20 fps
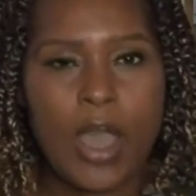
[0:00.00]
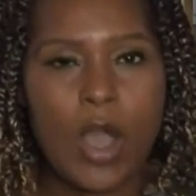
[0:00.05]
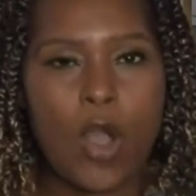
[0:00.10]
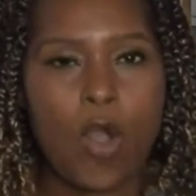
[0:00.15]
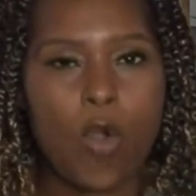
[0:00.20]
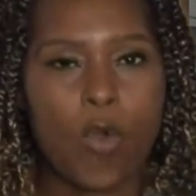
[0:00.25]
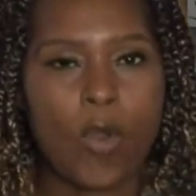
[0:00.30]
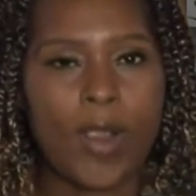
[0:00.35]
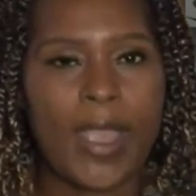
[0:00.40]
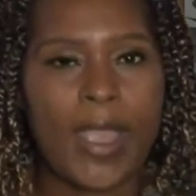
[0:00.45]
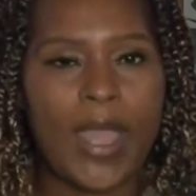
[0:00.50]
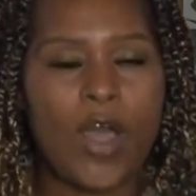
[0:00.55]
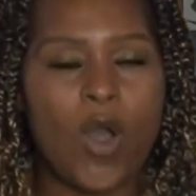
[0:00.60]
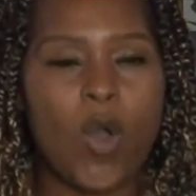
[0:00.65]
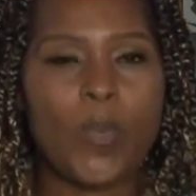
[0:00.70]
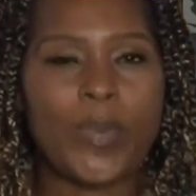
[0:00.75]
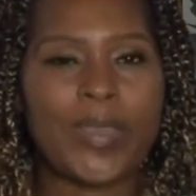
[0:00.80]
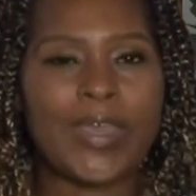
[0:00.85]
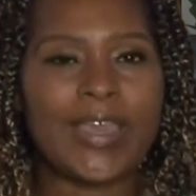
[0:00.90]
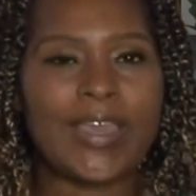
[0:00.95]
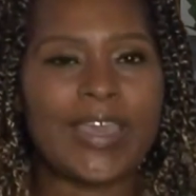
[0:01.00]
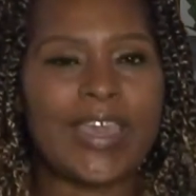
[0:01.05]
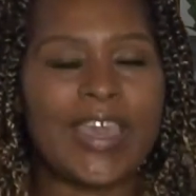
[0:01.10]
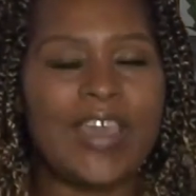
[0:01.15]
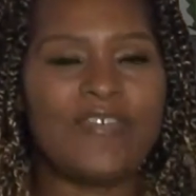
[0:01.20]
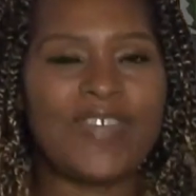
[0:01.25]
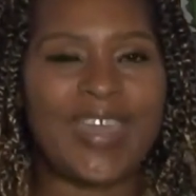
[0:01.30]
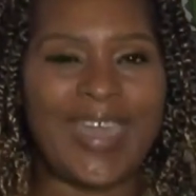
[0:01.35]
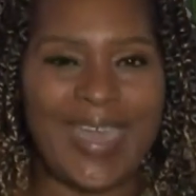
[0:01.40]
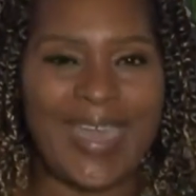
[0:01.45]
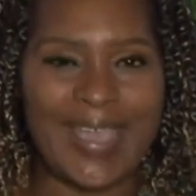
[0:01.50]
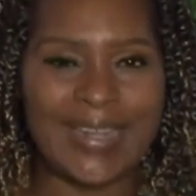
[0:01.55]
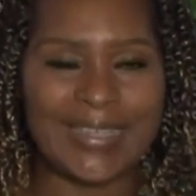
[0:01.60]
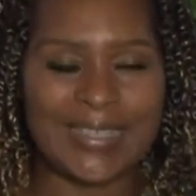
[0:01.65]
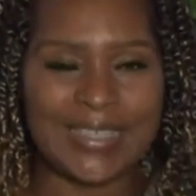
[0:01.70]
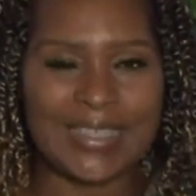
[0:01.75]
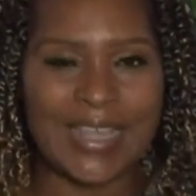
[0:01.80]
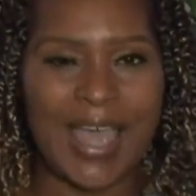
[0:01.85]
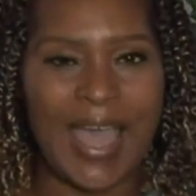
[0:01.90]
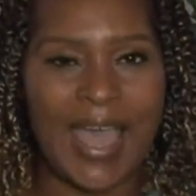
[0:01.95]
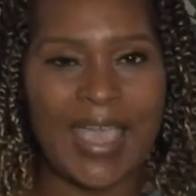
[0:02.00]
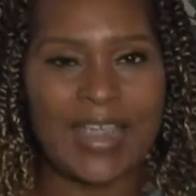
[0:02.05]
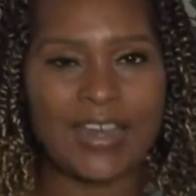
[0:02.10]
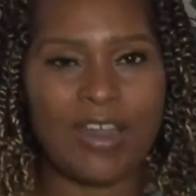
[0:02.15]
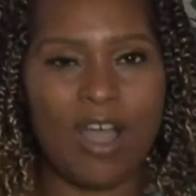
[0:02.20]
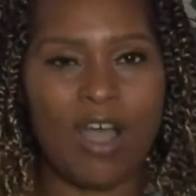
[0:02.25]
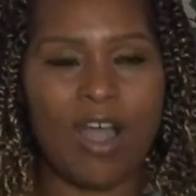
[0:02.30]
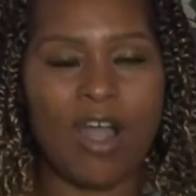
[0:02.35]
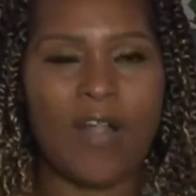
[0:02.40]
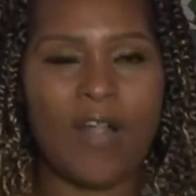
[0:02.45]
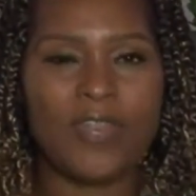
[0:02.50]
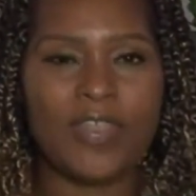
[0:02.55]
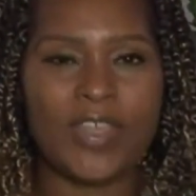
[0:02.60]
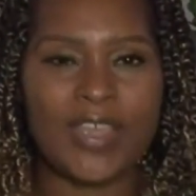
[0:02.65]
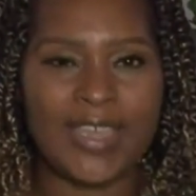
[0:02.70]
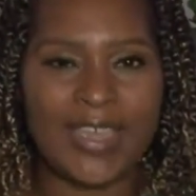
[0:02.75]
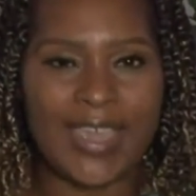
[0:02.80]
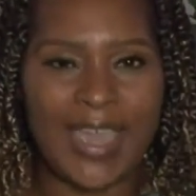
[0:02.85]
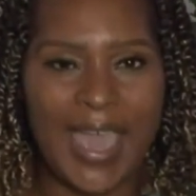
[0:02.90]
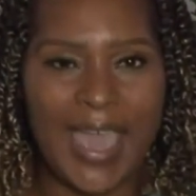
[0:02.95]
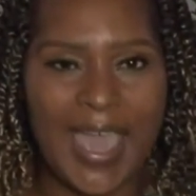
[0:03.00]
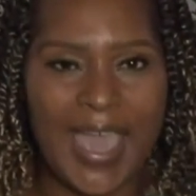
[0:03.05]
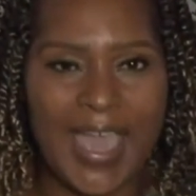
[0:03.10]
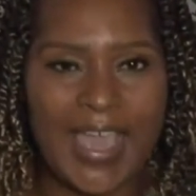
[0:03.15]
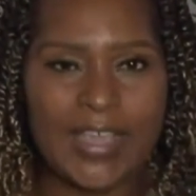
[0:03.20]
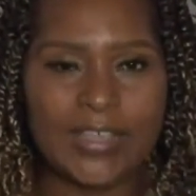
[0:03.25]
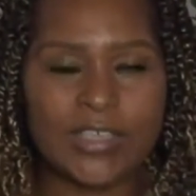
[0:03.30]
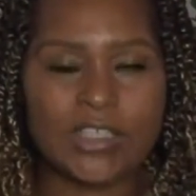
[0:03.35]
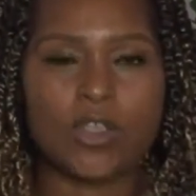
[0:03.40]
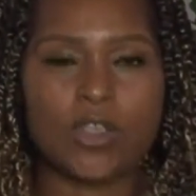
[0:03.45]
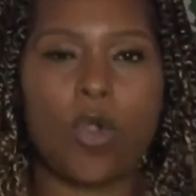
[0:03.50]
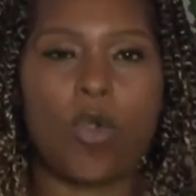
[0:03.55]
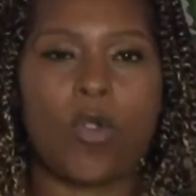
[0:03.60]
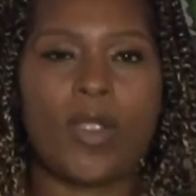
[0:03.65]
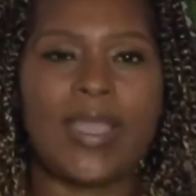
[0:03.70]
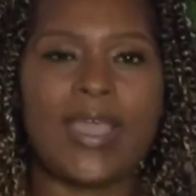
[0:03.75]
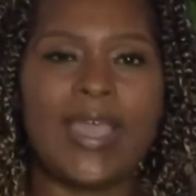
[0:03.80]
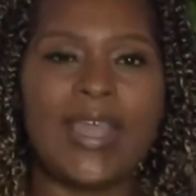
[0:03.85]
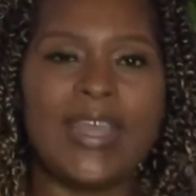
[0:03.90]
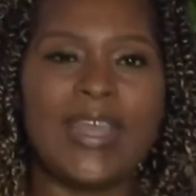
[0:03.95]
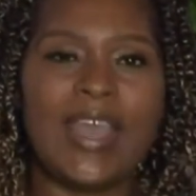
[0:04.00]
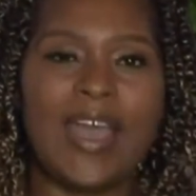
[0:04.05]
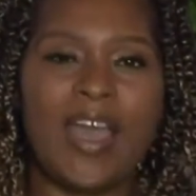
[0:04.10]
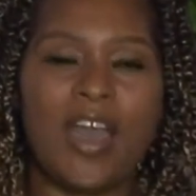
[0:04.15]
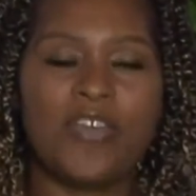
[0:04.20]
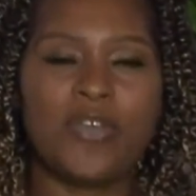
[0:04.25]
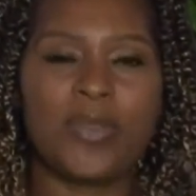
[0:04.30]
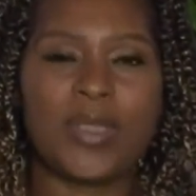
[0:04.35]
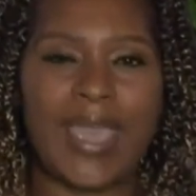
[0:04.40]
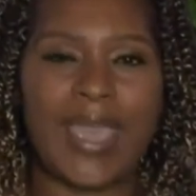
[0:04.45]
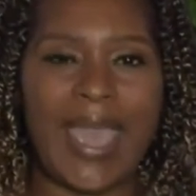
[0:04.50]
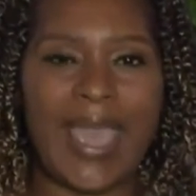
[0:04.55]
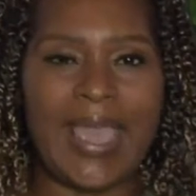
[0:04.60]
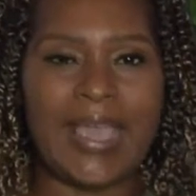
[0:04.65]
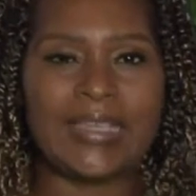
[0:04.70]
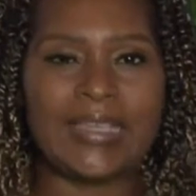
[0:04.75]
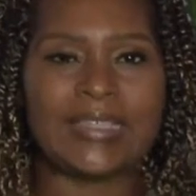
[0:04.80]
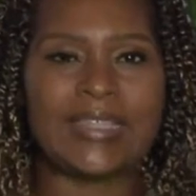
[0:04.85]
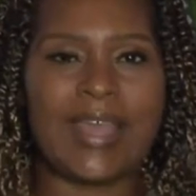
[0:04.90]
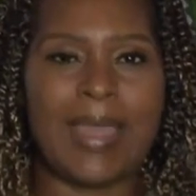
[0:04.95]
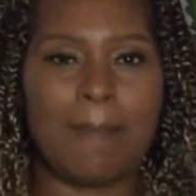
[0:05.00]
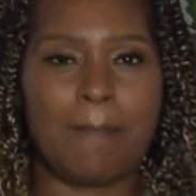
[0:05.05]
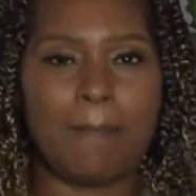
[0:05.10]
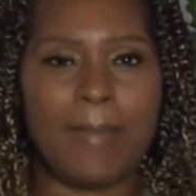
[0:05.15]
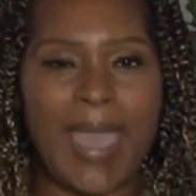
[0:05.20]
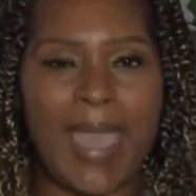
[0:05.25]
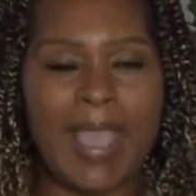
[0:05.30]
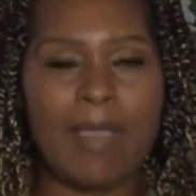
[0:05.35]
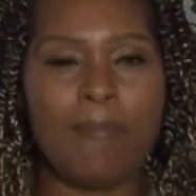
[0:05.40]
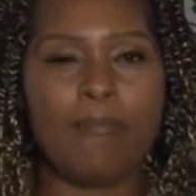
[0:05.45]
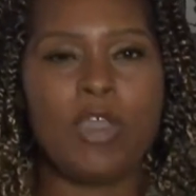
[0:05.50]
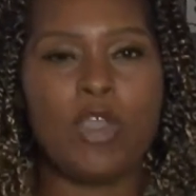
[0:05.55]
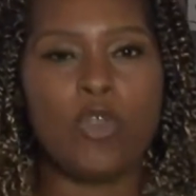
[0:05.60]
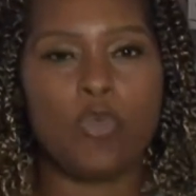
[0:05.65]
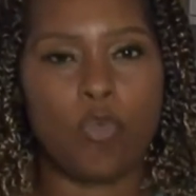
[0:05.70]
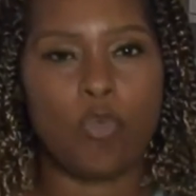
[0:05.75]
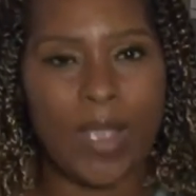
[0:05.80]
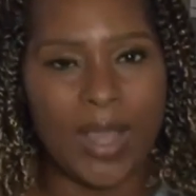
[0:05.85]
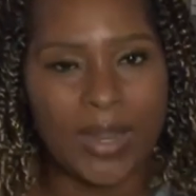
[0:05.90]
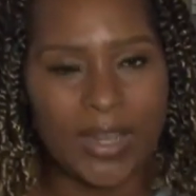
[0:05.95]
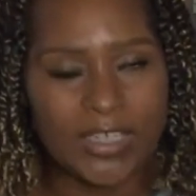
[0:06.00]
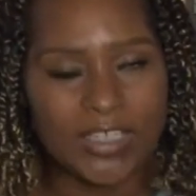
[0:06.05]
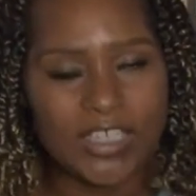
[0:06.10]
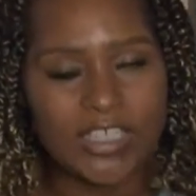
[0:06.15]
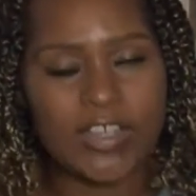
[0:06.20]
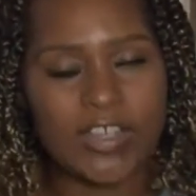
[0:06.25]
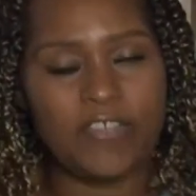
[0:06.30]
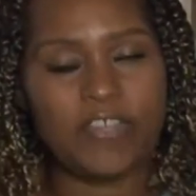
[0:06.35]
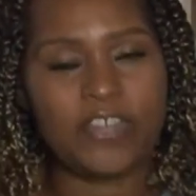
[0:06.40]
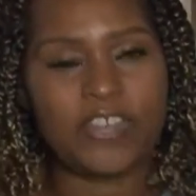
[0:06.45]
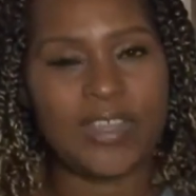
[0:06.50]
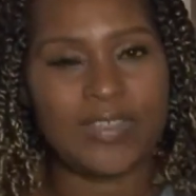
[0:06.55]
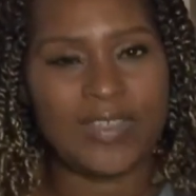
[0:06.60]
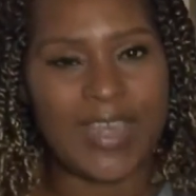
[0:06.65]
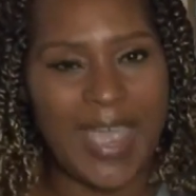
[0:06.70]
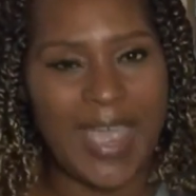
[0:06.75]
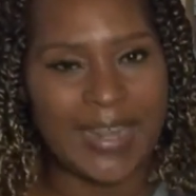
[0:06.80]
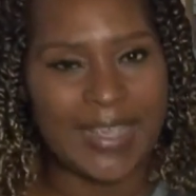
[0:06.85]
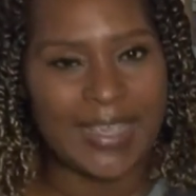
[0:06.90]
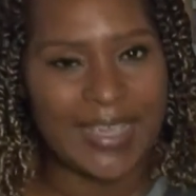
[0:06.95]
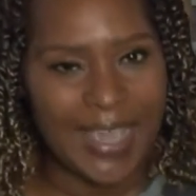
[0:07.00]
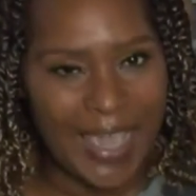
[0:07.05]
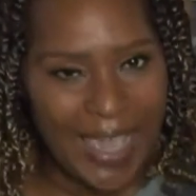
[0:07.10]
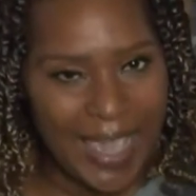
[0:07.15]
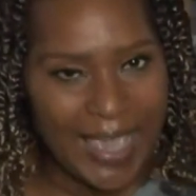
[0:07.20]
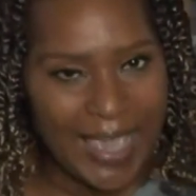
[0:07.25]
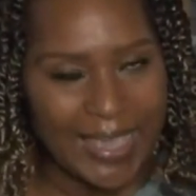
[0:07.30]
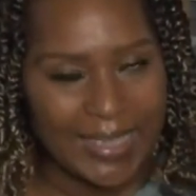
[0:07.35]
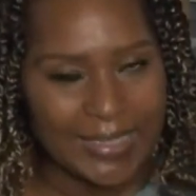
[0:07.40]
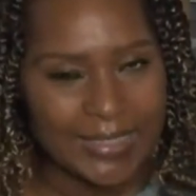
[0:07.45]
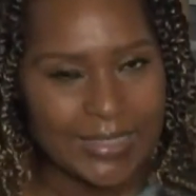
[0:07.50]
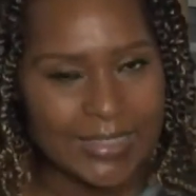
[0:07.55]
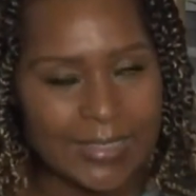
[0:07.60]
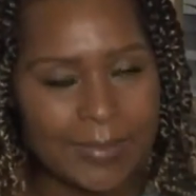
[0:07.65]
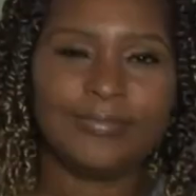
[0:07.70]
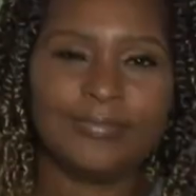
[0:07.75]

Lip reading: or help give insight on the case or any other case that may be relative to that case.